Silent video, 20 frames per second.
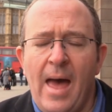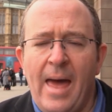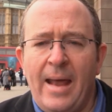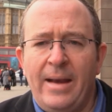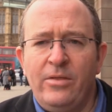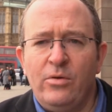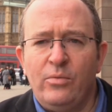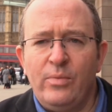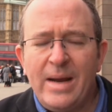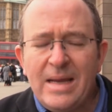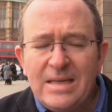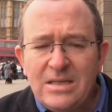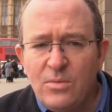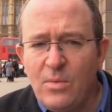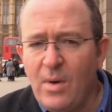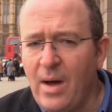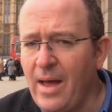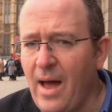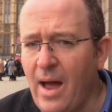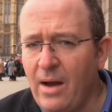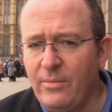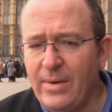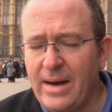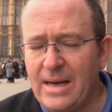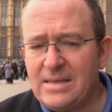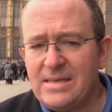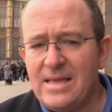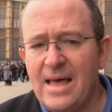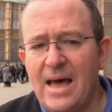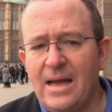And the reason why I
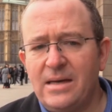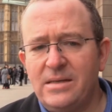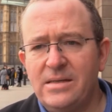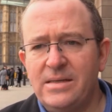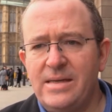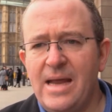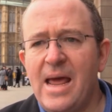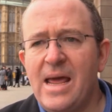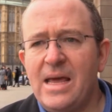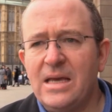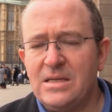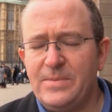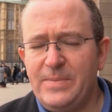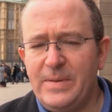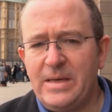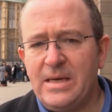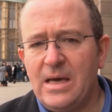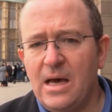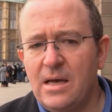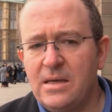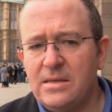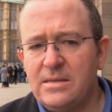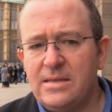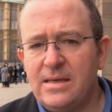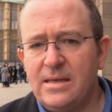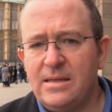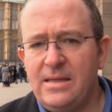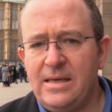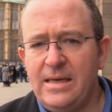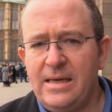raise that today is because
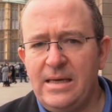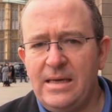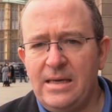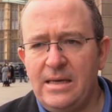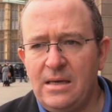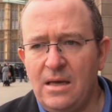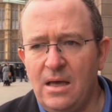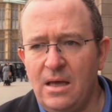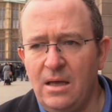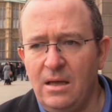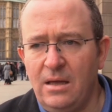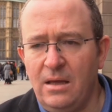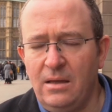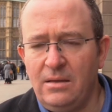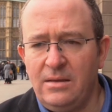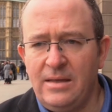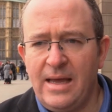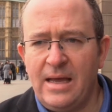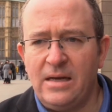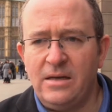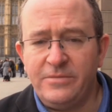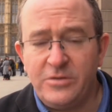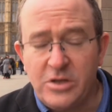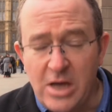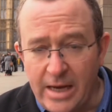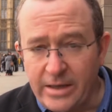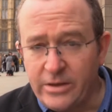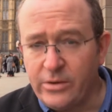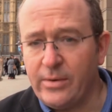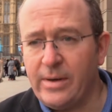at the end of
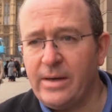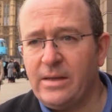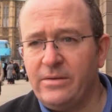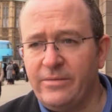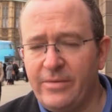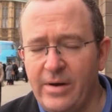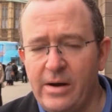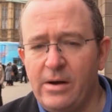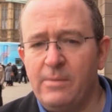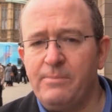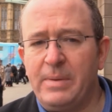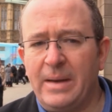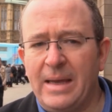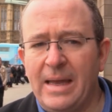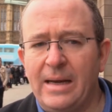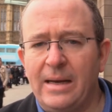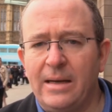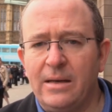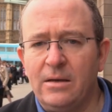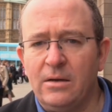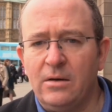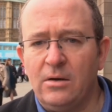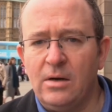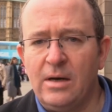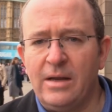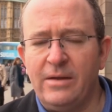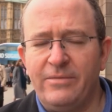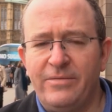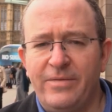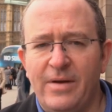January, in the very beginning,
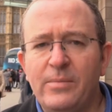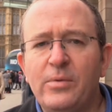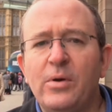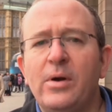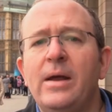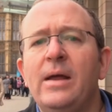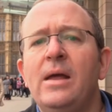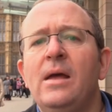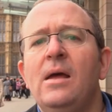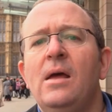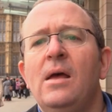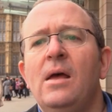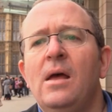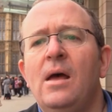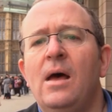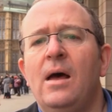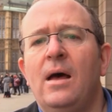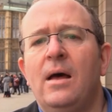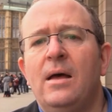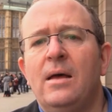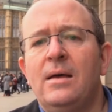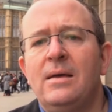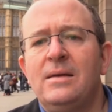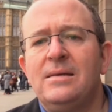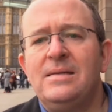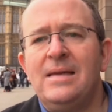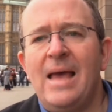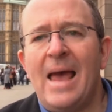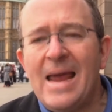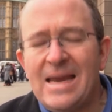early of February,
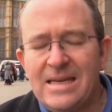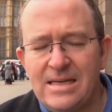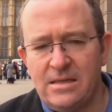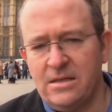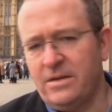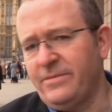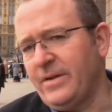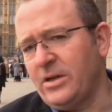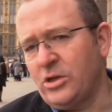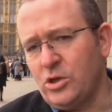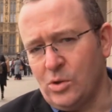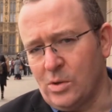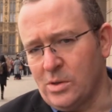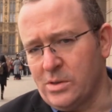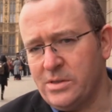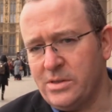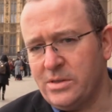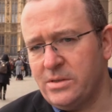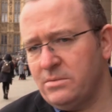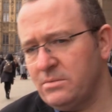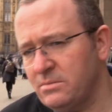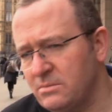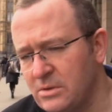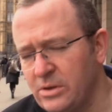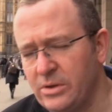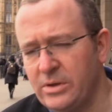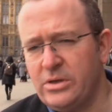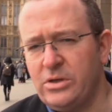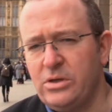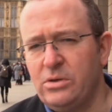eight individuals,
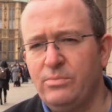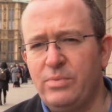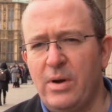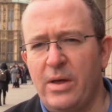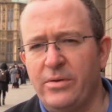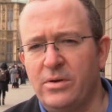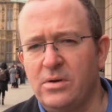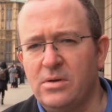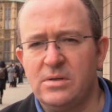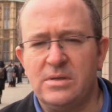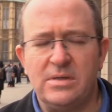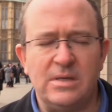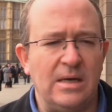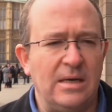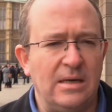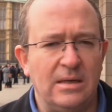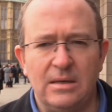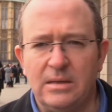two brothers,